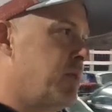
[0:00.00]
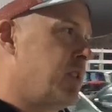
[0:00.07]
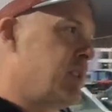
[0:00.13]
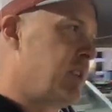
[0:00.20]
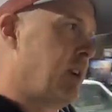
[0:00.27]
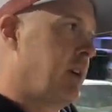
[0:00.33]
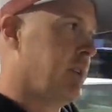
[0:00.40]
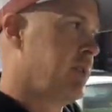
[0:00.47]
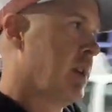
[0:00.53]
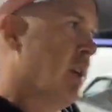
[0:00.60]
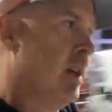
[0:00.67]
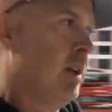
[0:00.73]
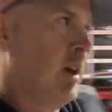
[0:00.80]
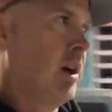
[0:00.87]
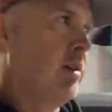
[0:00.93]
a result
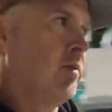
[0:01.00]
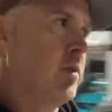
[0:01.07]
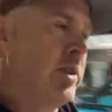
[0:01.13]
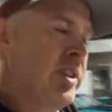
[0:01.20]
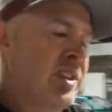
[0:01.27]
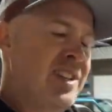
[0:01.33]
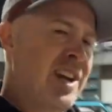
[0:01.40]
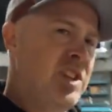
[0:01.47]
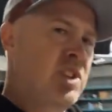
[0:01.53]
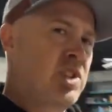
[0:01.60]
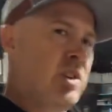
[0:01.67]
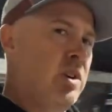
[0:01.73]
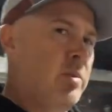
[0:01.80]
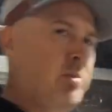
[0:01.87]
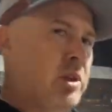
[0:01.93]
of when the
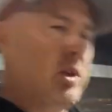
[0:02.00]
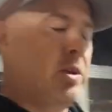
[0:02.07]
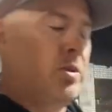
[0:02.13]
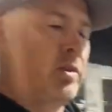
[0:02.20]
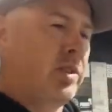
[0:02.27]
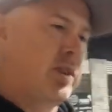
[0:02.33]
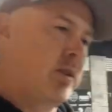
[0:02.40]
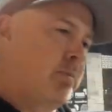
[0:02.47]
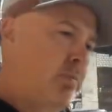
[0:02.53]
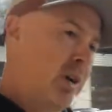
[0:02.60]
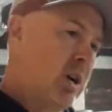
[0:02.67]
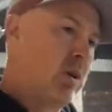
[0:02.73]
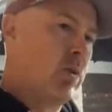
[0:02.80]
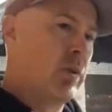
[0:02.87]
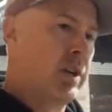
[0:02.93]
tensioner blew and the
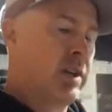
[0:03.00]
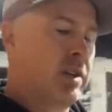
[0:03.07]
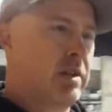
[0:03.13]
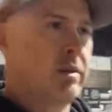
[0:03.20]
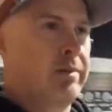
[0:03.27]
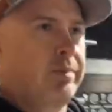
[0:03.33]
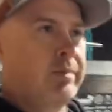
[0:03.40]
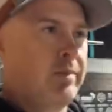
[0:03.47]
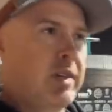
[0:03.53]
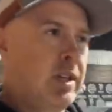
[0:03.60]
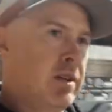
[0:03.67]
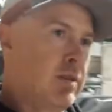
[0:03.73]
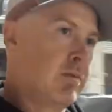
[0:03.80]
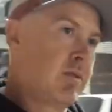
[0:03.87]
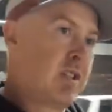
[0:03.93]
belt went, you
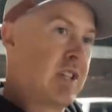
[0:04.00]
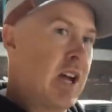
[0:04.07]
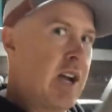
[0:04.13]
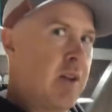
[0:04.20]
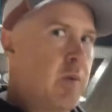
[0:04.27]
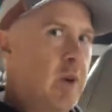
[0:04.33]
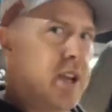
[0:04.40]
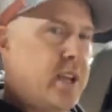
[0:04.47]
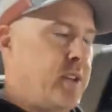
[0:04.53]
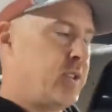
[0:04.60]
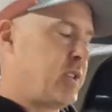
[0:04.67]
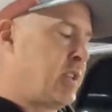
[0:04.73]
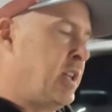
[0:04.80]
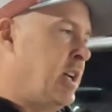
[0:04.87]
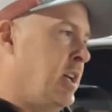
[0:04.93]
know,
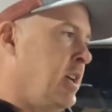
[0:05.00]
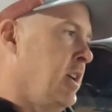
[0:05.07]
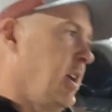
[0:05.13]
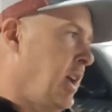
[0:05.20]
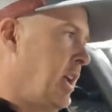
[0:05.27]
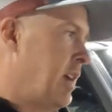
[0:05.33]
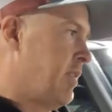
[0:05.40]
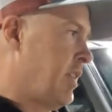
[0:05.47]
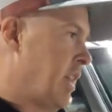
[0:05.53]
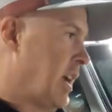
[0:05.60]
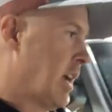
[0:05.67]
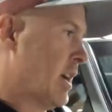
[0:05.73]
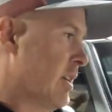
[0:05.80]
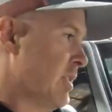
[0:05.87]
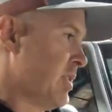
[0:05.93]
sideways and
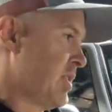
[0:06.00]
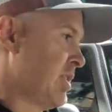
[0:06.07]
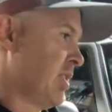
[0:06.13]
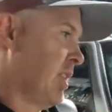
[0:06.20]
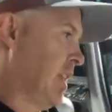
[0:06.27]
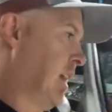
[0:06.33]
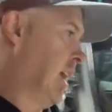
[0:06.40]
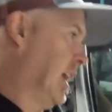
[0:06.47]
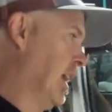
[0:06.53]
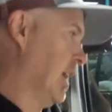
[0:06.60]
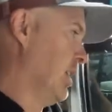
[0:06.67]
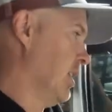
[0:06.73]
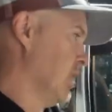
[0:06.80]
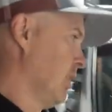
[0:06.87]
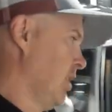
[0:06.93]
everything else,
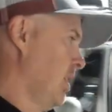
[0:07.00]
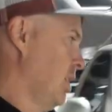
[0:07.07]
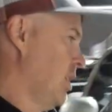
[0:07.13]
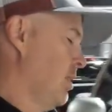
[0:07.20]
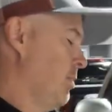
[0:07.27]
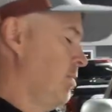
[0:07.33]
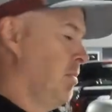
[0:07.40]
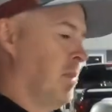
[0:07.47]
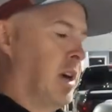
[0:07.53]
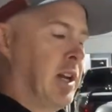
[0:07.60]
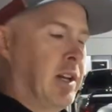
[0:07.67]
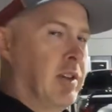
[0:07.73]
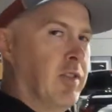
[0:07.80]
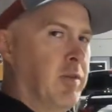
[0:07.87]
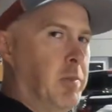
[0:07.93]
that it
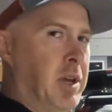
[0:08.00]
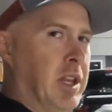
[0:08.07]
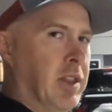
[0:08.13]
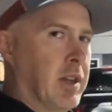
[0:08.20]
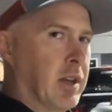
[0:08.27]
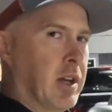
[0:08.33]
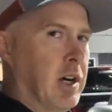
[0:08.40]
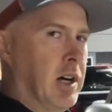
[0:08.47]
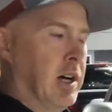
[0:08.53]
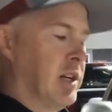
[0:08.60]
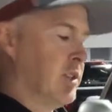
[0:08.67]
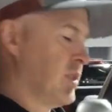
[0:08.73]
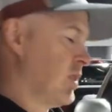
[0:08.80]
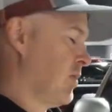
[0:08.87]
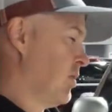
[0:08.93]
might have been the
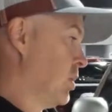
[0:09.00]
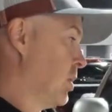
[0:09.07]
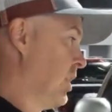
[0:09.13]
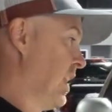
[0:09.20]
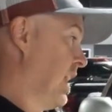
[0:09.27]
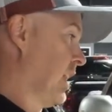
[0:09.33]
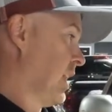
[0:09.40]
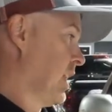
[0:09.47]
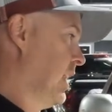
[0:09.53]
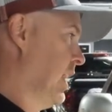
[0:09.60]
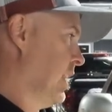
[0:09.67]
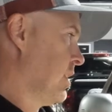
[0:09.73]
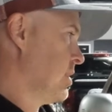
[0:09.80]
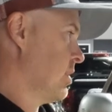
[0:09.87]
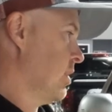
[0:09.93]
cause for that
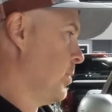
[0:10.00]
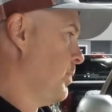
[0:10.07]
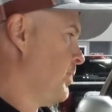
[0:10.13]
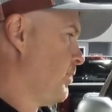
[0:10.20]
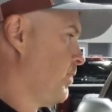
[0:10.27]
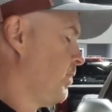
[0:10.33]
connector.